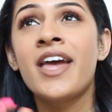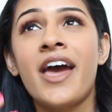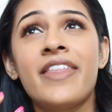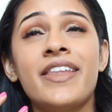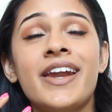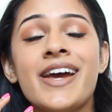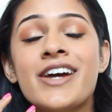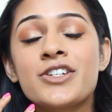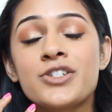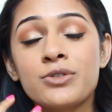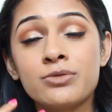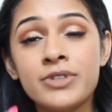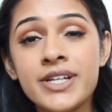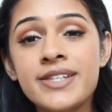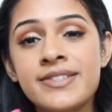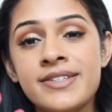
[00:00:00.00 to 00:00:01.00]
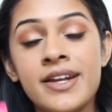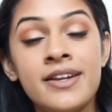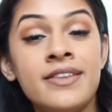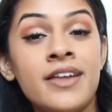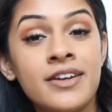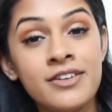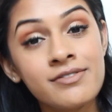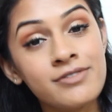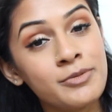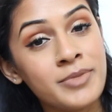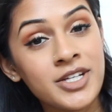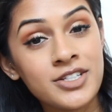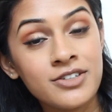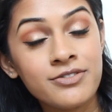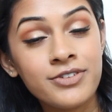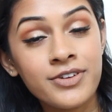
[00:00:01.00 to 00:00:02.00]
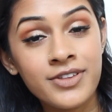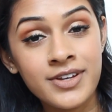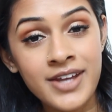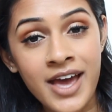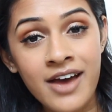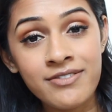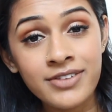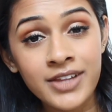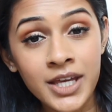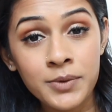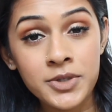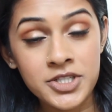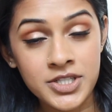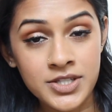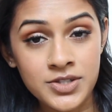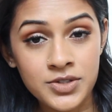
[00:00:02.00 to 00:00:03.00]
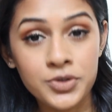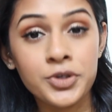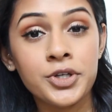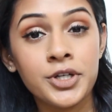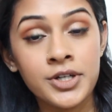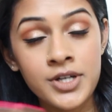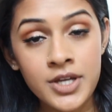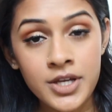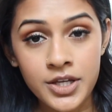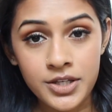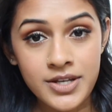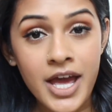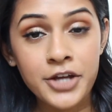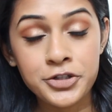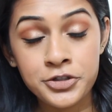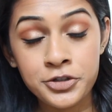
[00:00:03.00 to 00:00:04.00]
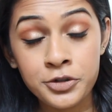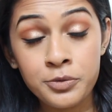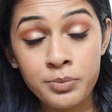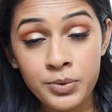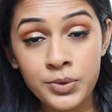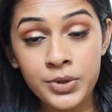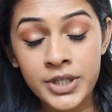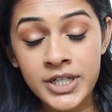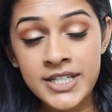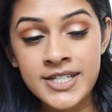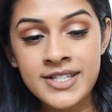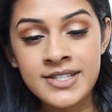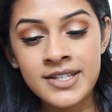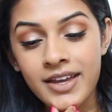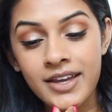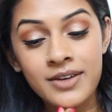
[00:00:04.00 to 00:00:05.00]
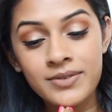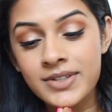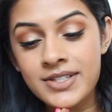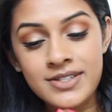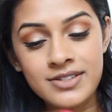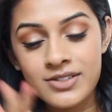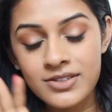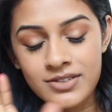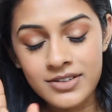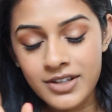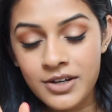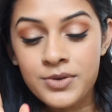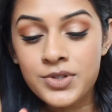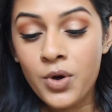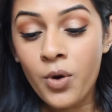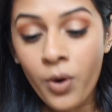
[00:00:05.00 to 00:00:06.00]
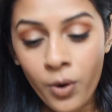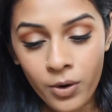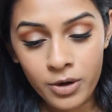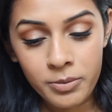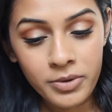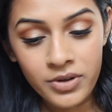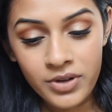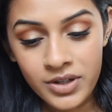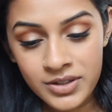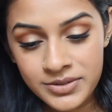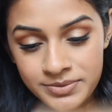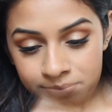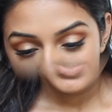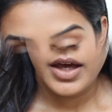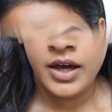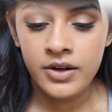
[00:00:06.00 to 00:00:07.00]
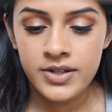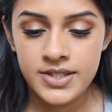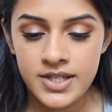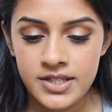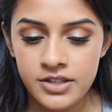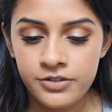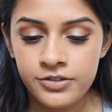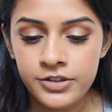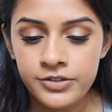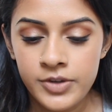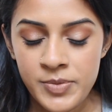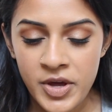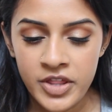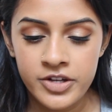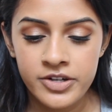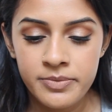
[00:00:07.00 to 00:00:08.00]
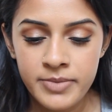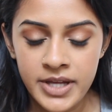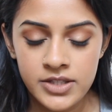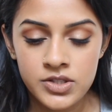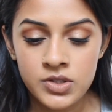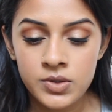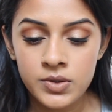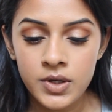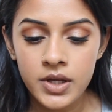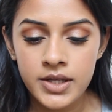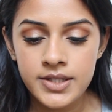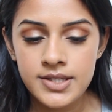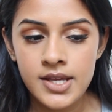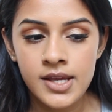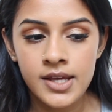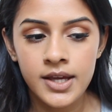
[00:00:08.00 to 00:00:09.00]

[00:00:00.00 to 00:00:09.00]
And then I had to restudy that information for the NAVLE, which is your national boards. It was horrible. How does it differ from other med schools?